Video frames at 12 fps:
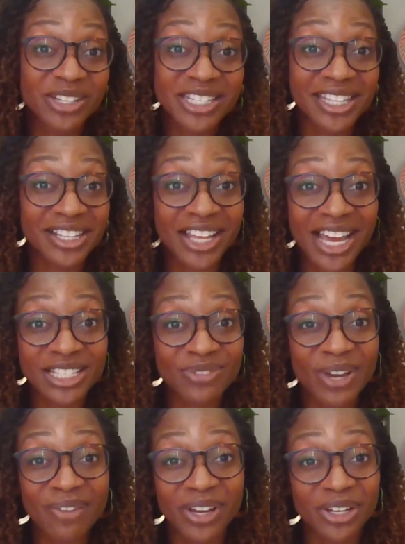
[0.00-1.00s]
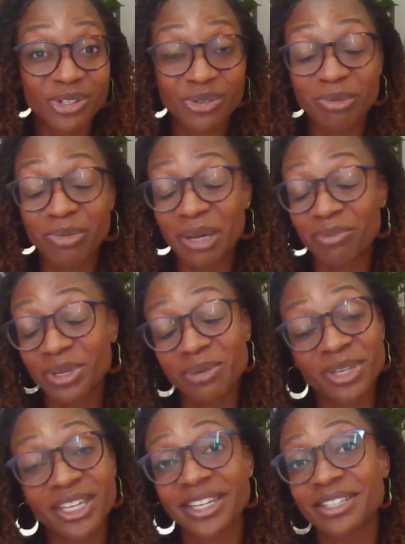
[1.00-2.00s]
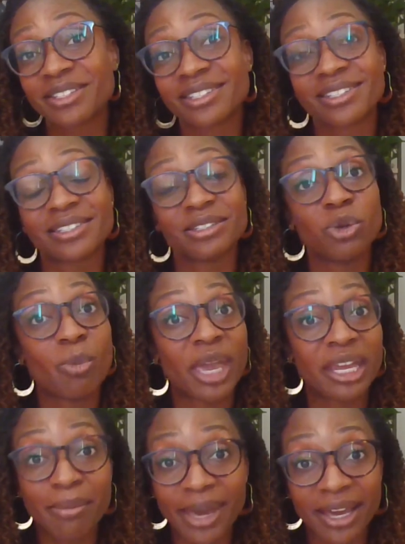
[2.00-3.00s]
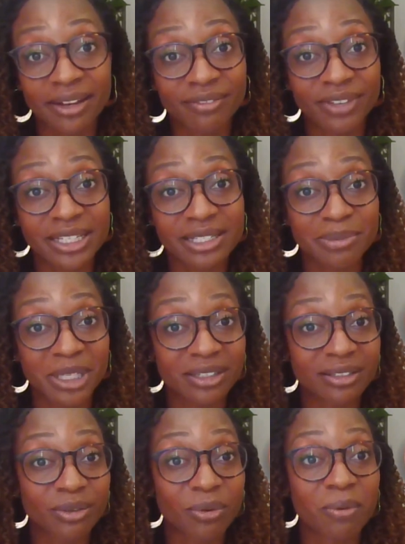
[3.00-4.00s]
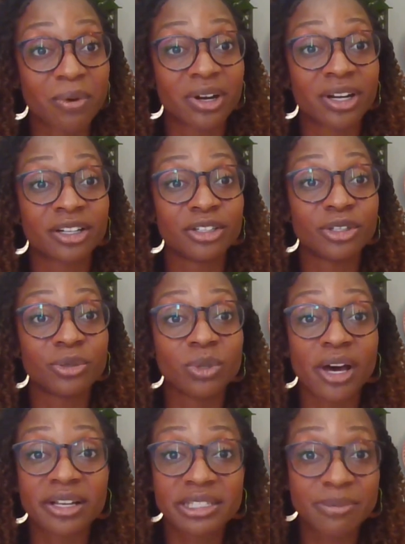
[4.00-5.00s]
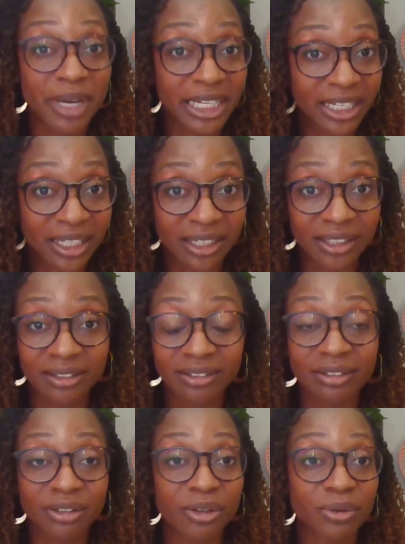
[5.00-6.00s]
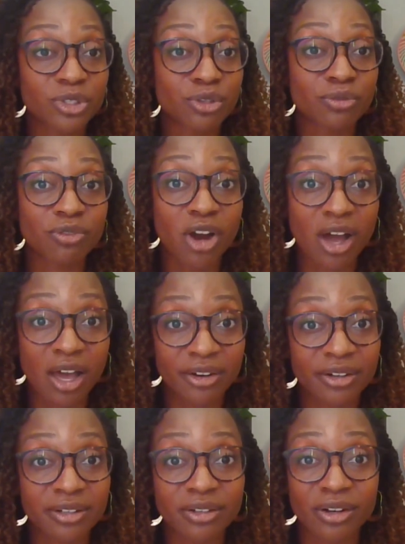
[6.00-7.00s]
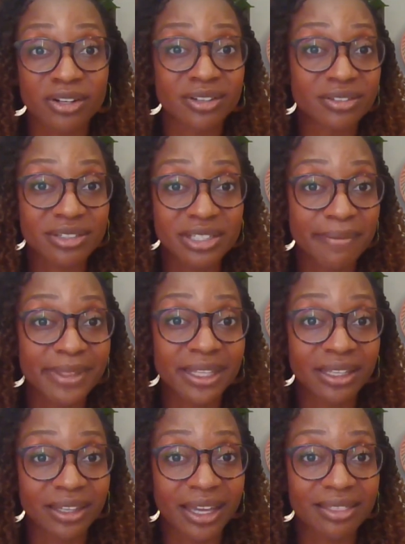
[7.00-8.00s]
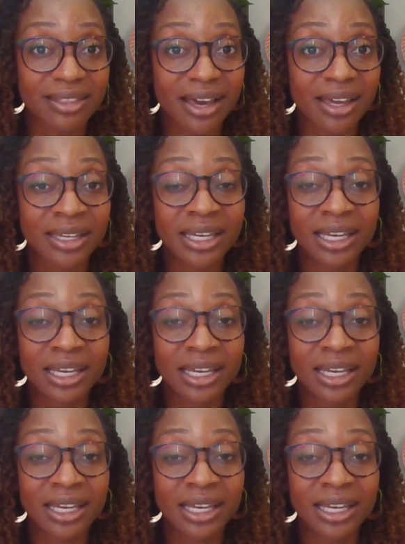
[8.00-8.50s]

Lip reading: to the last 500 might be because you made a bad investment or you lost money, to fraud or something like that.